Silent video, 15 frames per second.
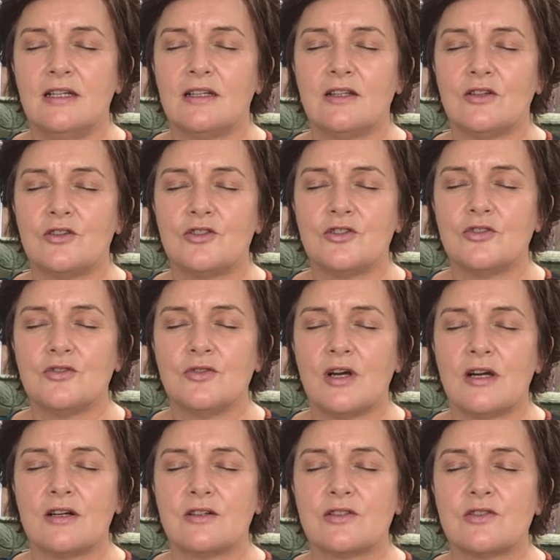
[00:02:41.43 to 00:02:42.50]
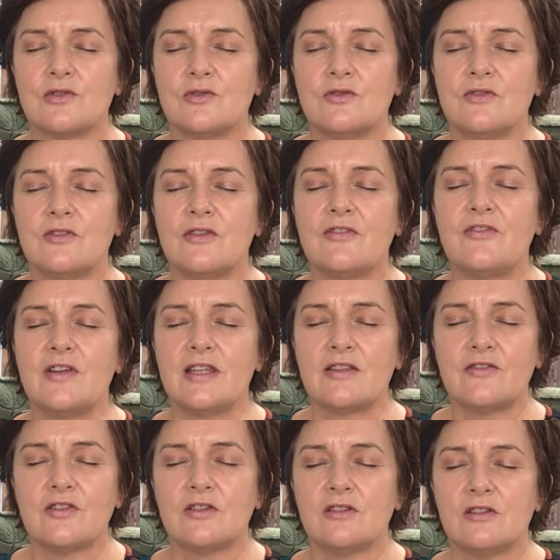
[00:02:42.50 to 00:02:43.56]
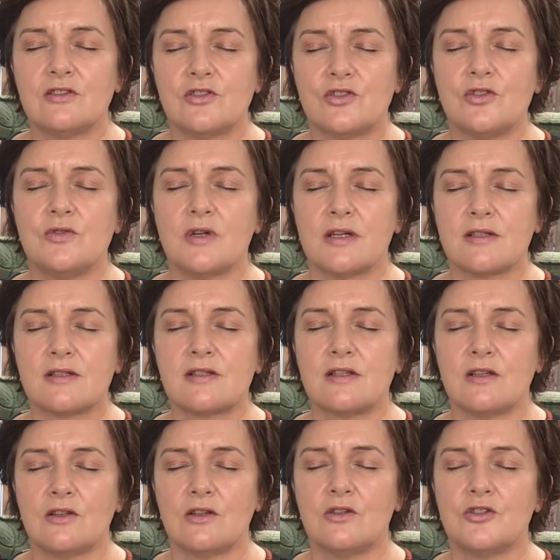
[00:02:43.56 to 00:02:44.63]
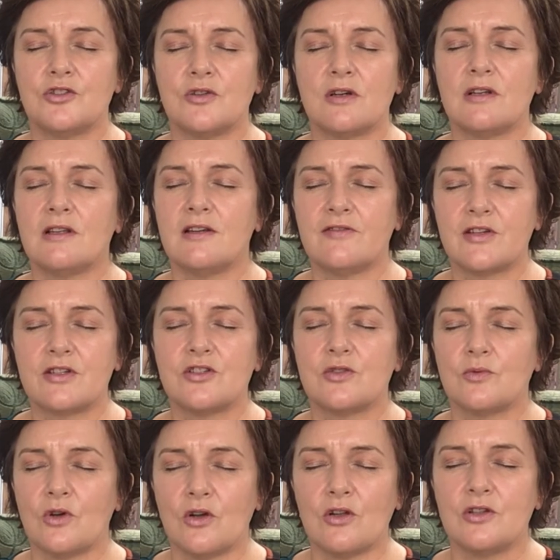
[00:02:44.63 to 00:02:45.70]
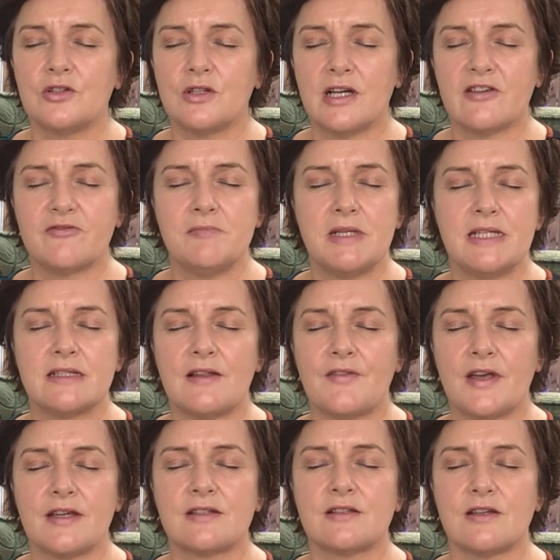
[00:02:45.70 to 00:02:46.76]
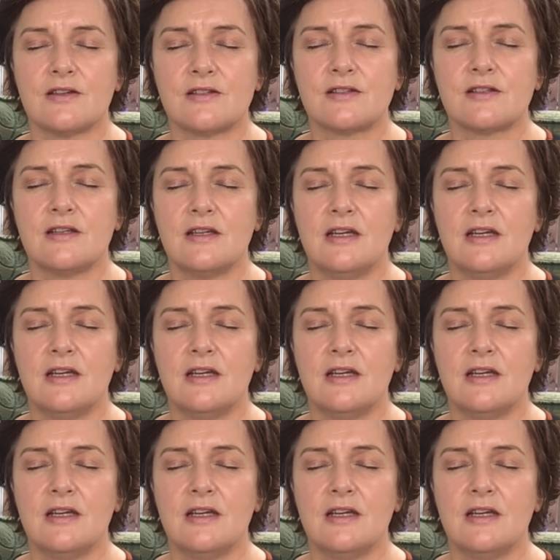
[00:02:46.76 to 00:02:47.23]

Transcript: Lord, you are so faithful to us. Lord, you are loving to all you have made, and that's us.